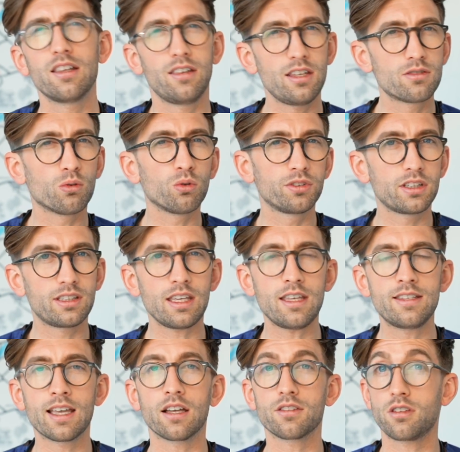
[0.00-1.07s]
These are all the
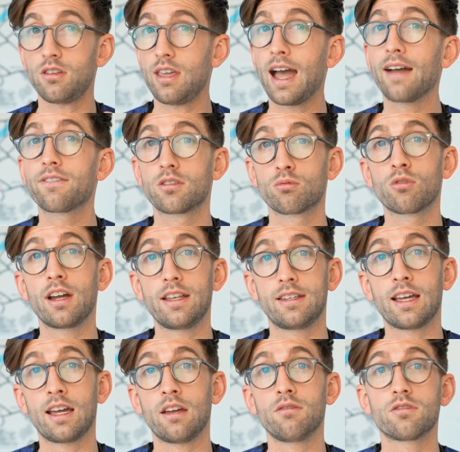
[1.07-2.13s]
details that you have to write
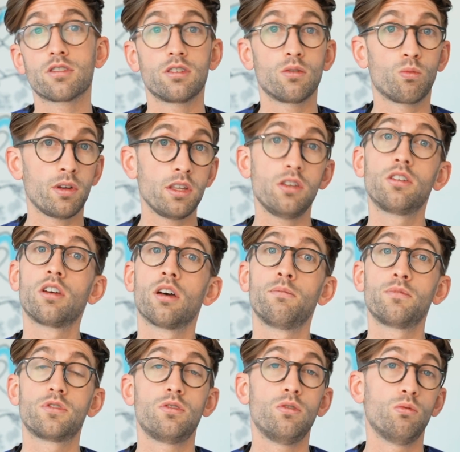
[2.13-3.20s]
down so that when you
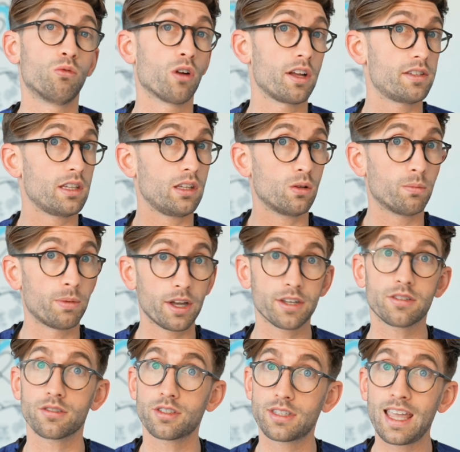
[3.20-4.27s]
come to writing your
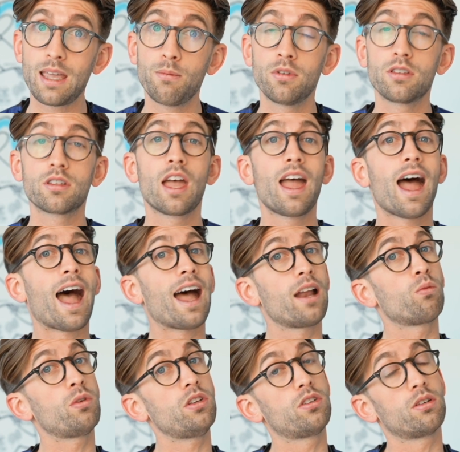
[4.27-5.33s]
personal statement,
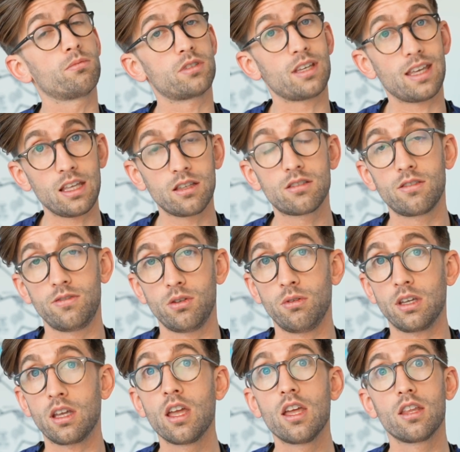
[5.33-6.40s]
and when you come to
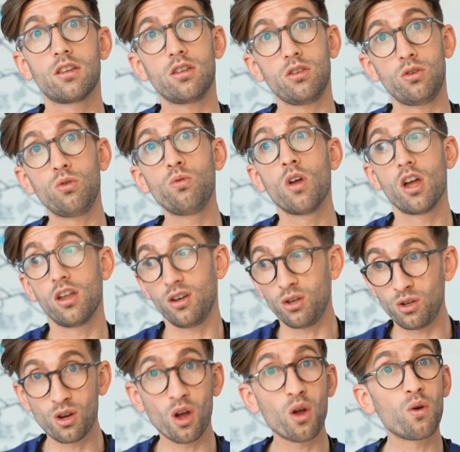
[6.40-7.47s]
interviewing, that you
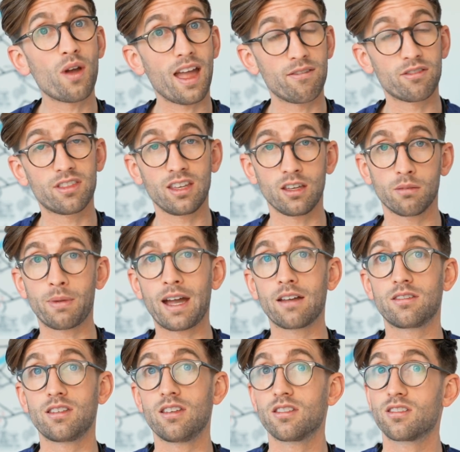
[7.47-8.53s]
know everything
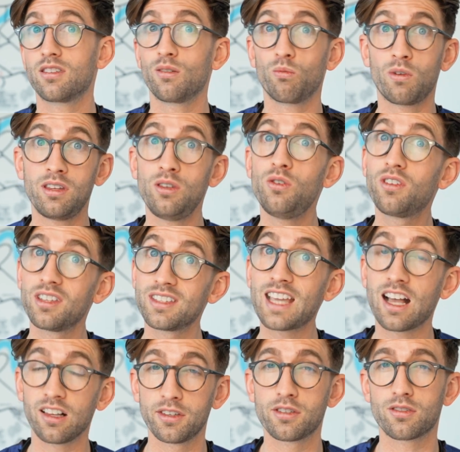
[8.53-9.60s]
about it so that when you can
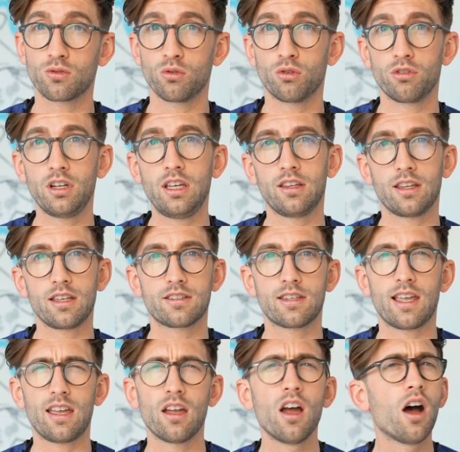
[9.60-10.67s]
tell the story and they
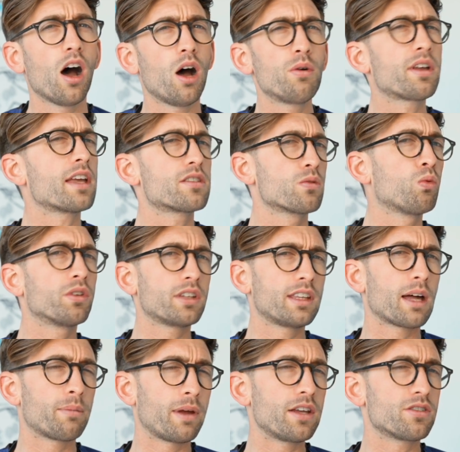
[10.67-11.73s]
say, okay, so what did
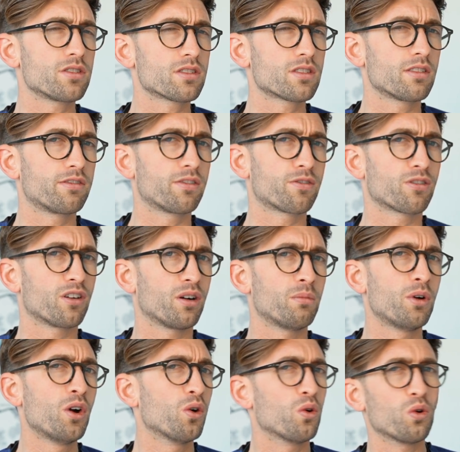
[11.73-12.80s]
that patient suffer from?
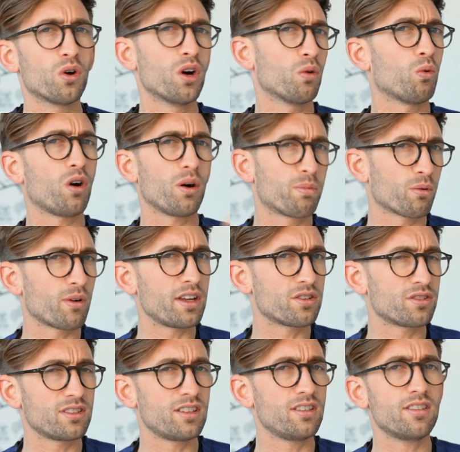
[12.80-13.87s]
Or what
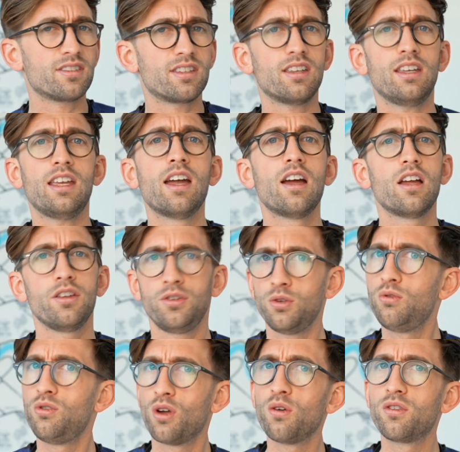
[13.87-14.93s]
operation did you see?
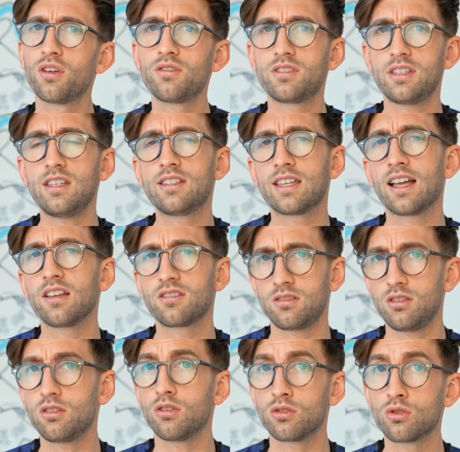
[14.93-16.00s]
You know those details
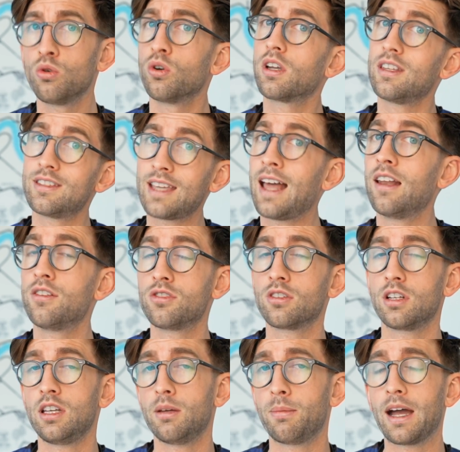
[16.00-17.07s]
and you can talk
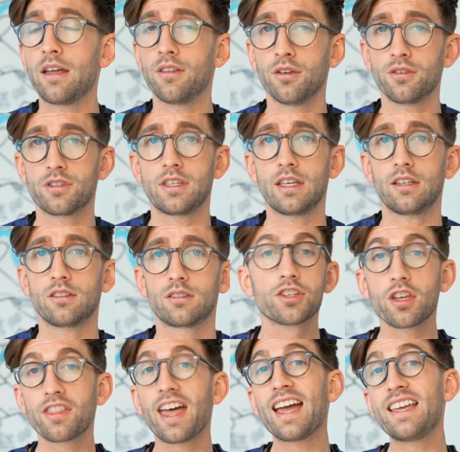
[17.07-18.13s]
intelligently about those things.
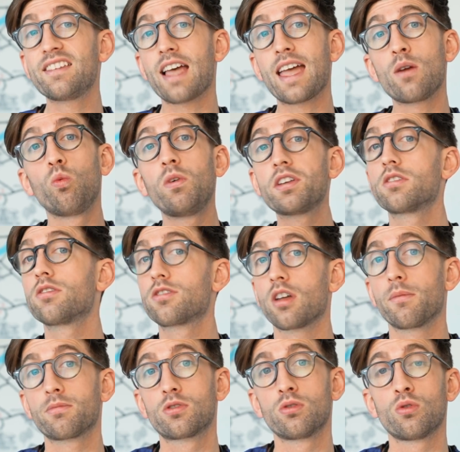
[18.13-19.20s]
So that is a
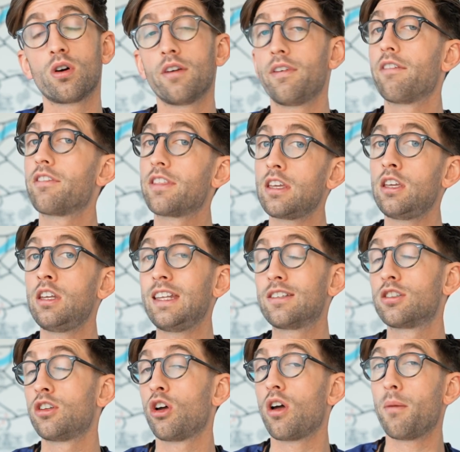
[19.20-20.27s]
whistle-stop tour of everything you need
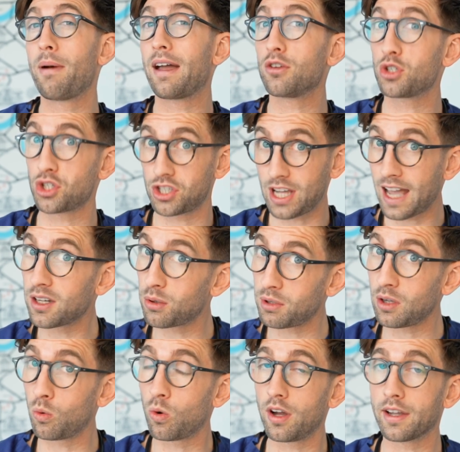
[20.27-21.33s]
to know about
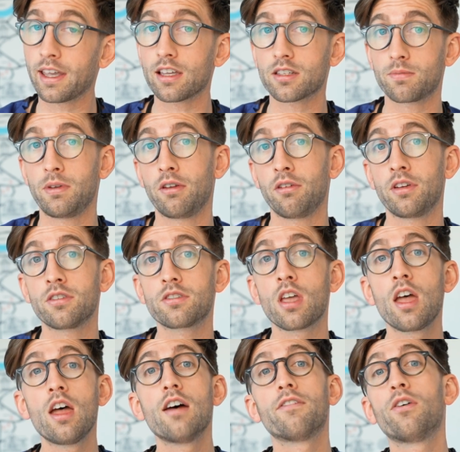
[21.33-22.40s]
shadowing work experience.
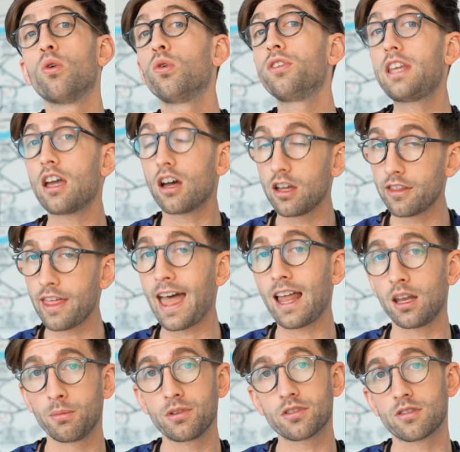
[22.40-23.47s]
For all the other
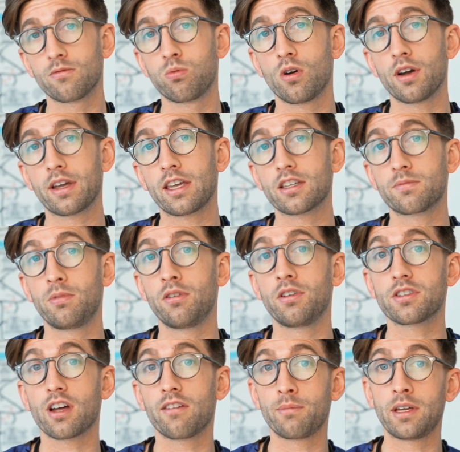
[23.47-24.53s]
elements of work
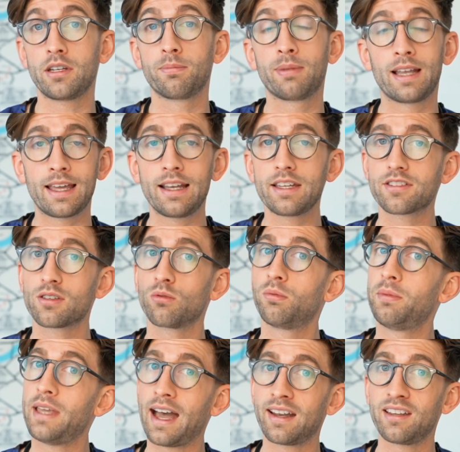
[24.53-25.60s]
experience, I've made a playlist that we'll
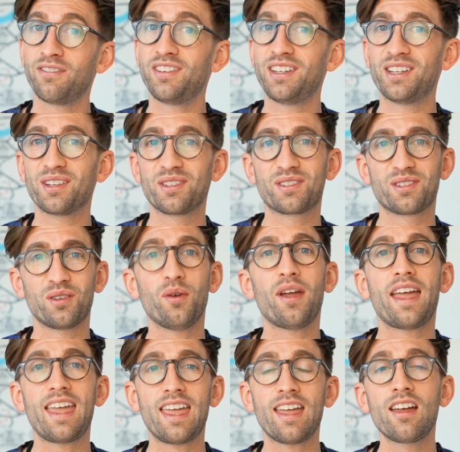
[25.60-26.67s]
be adding videos to
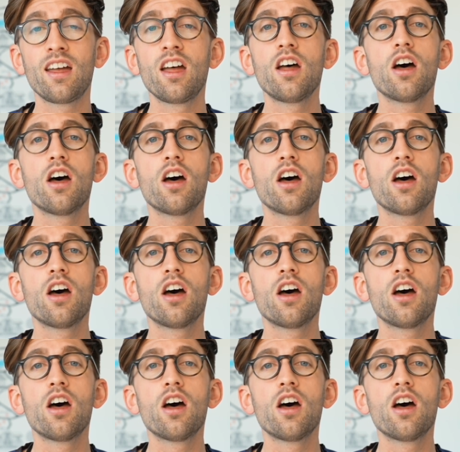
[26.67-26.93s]
here.